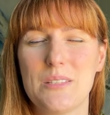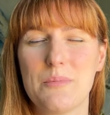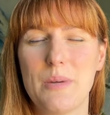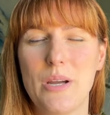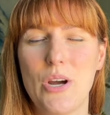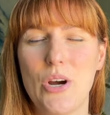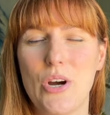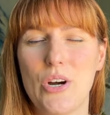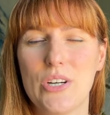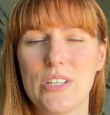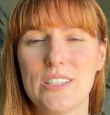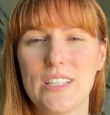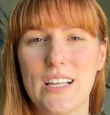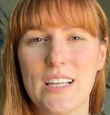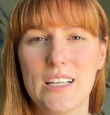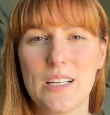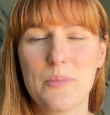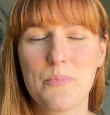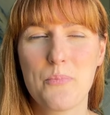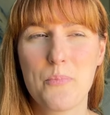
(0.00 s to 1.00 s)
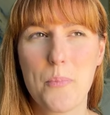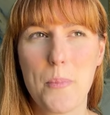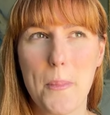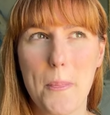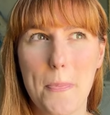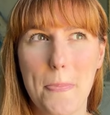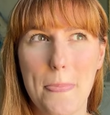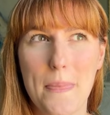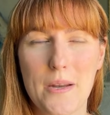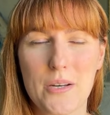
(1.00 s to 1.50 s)
in my heart, like,
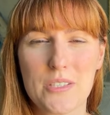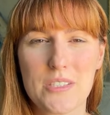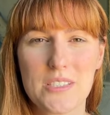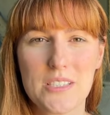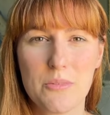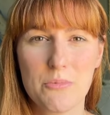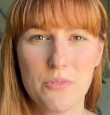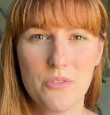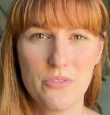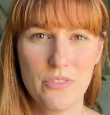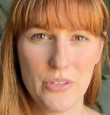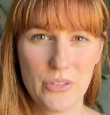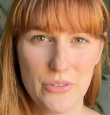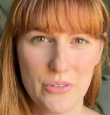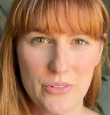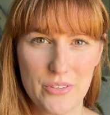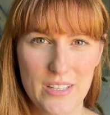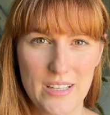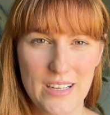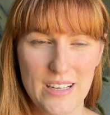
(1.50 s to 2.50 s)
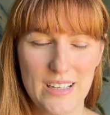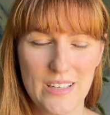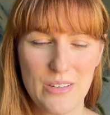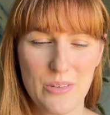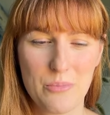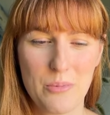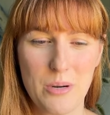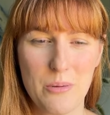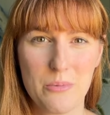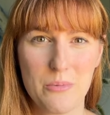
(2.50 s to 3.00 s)
there's some of you that I know
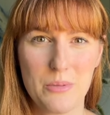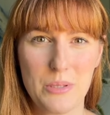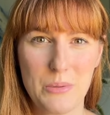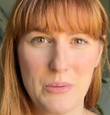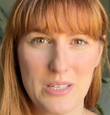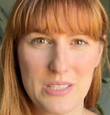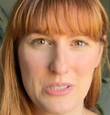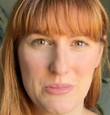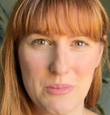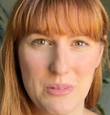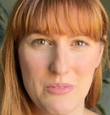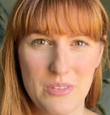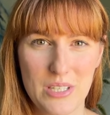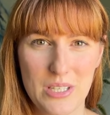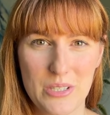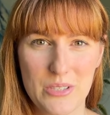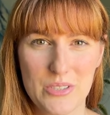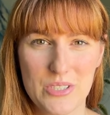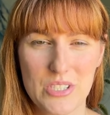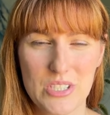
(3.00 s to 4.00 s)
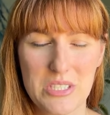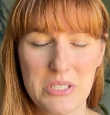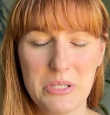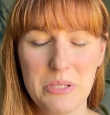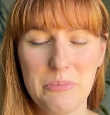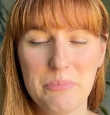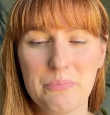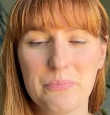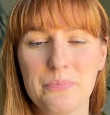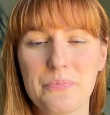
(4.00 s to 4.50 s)
probably watch my videos
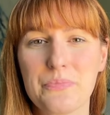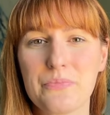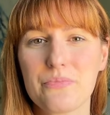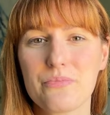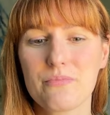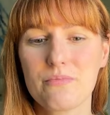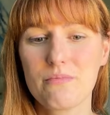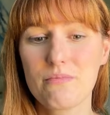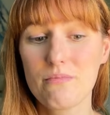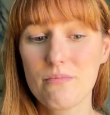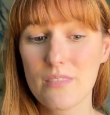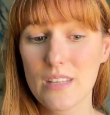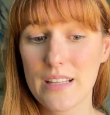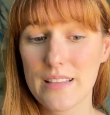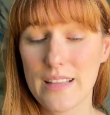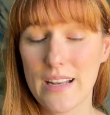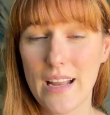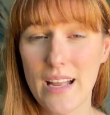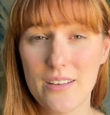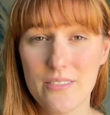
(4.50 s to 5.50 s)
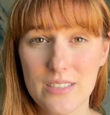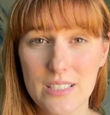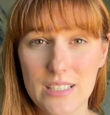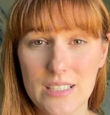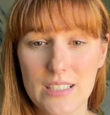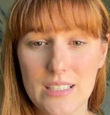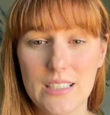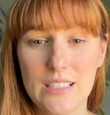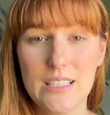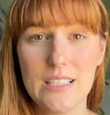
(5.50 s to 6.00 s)
still that I haven't
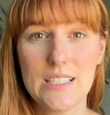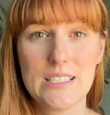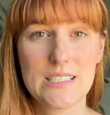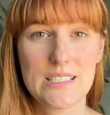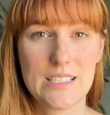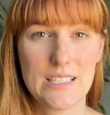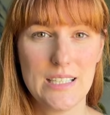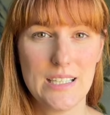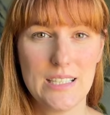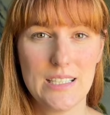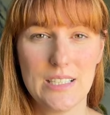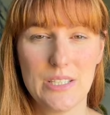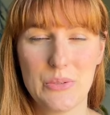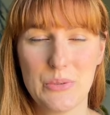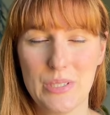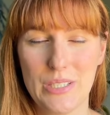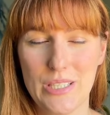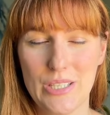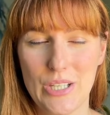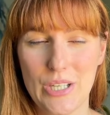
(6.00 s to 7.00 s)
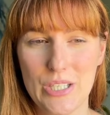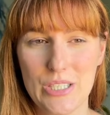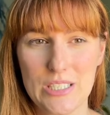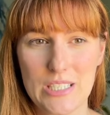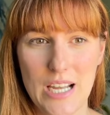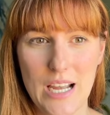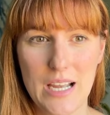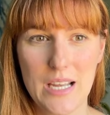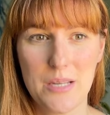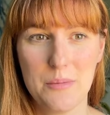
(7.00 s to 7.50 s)
seen in a really long
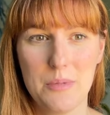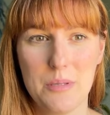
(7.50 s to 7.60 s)
time.